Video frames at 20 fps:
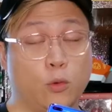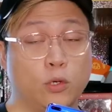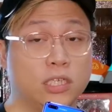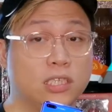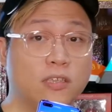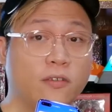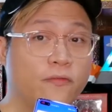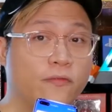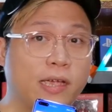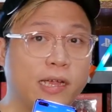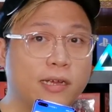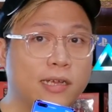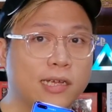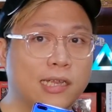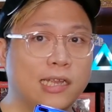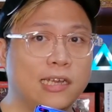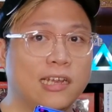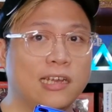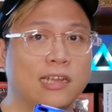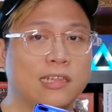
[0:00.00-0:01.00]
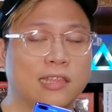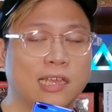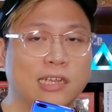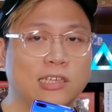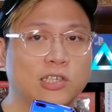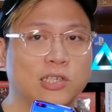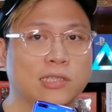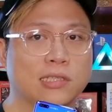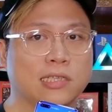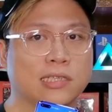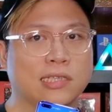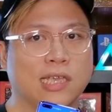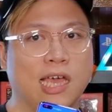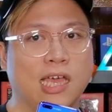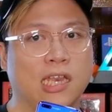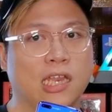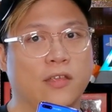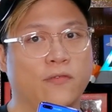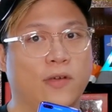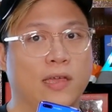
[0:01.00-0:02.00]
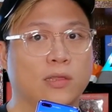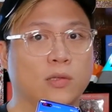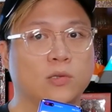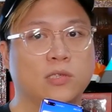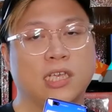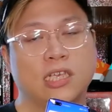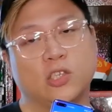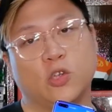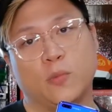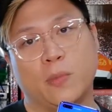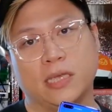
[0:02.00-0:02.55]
which is a very clean and intelligent design, if I do say so